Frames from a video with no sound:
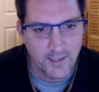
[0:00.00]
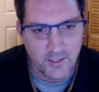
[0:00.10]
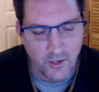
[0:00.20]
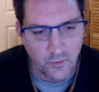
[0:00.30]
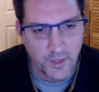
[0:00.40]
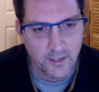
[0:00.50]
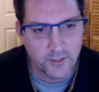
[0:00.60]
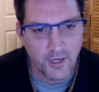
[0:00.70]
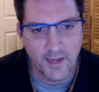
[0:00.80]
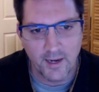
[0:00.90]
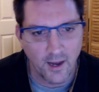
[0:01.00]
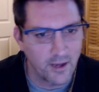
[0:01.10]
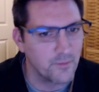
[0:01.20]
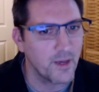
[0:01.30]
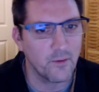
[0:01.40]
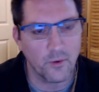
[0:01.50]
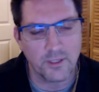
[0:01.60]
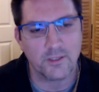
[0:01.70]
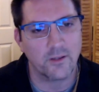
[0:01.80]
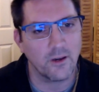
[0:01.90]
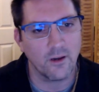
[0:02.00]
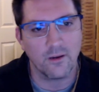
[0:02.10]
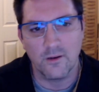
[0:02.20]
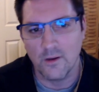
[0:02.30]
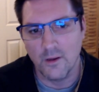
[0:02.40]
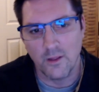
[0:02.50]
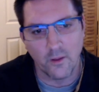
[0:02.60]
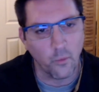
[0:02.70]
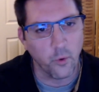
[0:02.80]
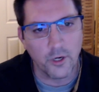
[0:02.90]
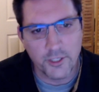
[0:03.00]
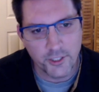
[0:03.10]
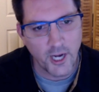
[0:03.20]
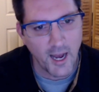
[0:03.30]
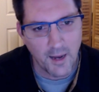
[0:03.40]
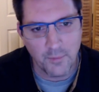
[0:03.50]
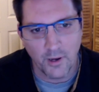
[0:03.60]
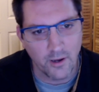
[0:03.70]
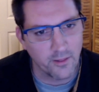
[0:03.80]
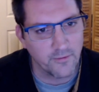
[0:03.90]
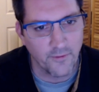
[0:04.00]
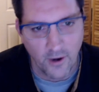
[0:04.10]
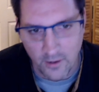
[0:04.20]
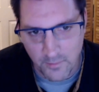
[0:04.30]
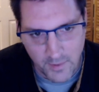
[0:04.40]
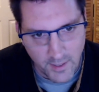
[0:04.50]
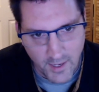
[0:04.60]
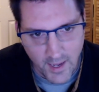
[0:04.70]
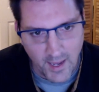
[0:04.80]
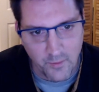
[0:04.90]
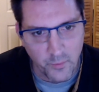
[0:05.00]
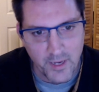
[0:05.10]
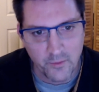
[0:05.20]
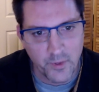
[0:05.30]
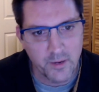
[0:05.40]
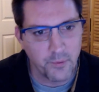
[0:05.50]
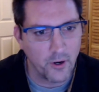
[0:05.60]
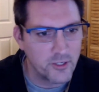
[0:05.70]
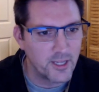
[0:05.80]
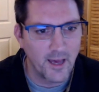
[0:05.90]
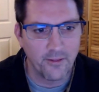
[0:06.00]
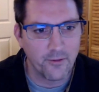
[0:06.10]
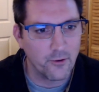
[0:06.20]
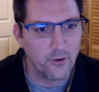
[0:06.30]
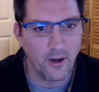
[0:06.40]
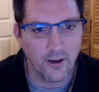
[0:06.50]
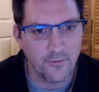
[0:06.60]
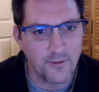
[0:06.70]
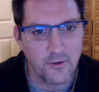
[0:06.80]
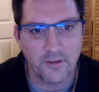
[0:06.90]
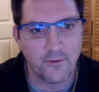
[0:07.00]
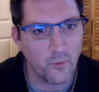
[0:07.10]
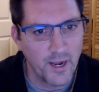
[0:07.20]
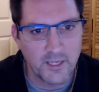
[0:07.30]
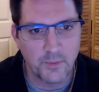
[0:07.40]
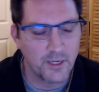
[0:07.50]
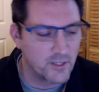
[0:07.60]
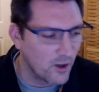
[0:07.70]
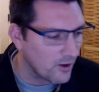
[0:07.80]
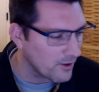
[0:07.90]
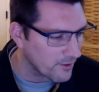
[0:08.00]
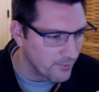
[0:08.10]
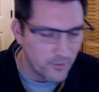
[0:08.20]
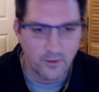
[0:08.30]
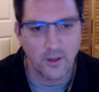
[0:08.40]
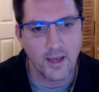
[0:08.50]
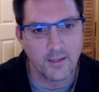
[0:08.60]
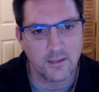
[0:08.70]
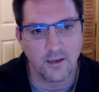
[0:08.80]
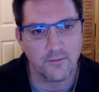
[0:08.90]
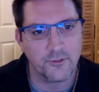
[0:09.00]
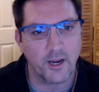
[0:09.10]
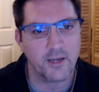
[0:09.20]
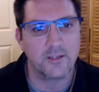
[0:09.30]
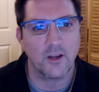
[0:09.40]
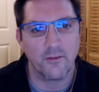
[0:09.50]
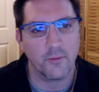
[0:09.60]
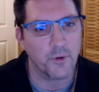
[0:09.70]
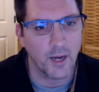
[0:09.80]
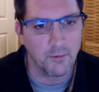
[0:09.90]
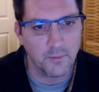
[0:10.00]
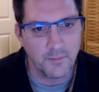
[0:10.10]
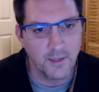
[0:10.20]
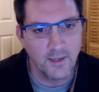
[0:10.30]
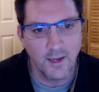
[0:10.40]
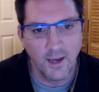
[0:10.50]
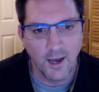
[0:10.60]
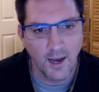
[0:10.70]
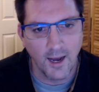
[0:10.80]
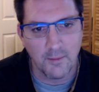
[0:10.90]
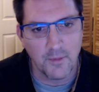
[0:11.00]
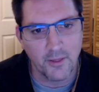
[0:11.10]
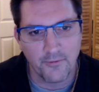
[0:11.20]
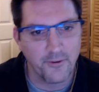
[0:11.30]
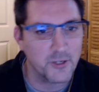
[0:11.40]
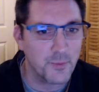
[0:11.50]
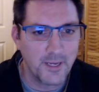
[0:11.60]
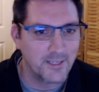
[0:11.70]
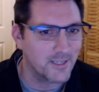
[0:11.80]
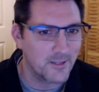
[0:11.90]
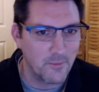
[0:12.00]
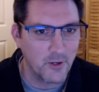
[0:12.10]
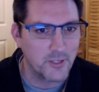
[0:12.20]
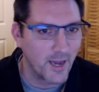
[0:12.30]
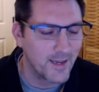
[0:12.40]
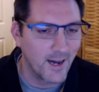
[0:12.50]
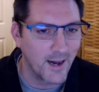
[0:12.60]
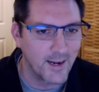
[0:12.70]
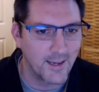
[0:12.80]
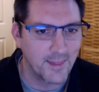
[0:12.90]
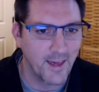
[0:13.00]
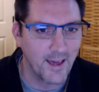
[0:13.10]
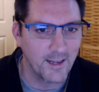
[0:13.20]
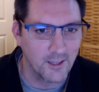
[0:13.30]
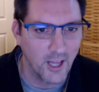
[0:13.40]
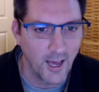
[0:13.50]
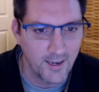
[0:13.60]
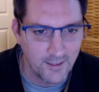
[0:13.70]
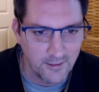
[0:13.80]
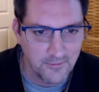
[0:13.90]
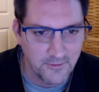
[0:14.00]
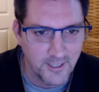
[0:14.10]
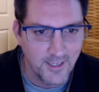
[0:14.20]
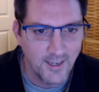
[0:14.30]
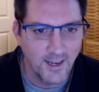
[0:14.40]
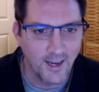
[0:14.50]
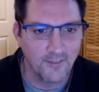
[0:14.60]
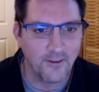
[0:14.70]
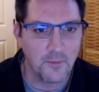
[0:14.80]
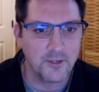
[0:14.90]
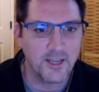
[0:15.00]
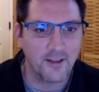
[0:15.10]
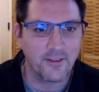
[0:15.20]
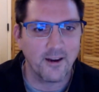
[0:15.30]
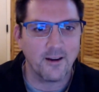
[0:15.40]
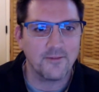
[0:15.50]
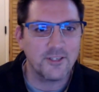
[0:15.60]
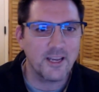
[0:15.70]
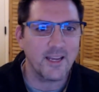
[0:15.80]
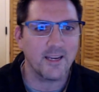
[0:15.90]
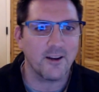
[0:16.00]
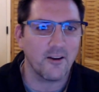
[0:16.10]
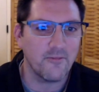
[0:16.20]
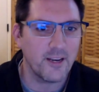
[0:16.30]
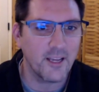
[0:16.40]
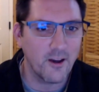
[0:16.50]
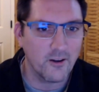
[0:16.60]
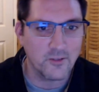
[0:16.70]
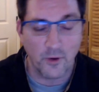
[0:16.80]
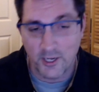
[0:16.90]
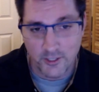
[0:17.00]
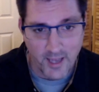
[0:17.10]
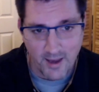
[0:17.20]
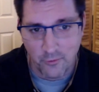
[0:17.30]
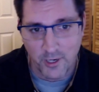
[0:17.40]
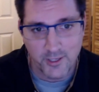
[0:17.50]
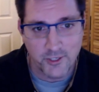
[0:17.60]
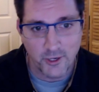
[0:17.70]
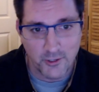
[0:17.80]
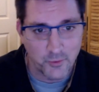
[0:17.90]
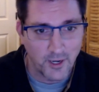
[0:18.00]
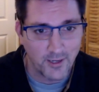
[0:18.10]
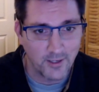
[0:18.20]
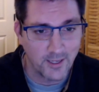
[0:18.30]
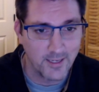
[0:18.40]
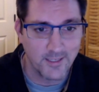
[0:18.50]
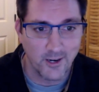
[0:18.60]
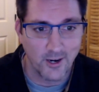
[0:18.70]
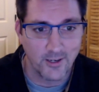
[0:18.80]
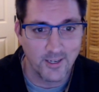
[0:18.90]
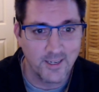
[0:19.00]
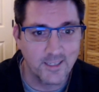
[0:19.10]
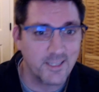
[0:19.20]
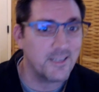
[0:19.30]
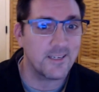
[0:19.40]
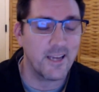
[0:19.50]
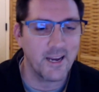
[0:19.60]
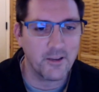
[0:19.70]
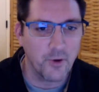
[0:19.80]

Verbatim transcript: and so we are trying to automate what's the the worst job on the farm and we we approach that through a few different ways but it's all through the lens of trying to solve the problem um, the first piece that's the most iconic that a lot of uh, farmers out there have seen in our videos and we'll actually have one at the show as well is our tc80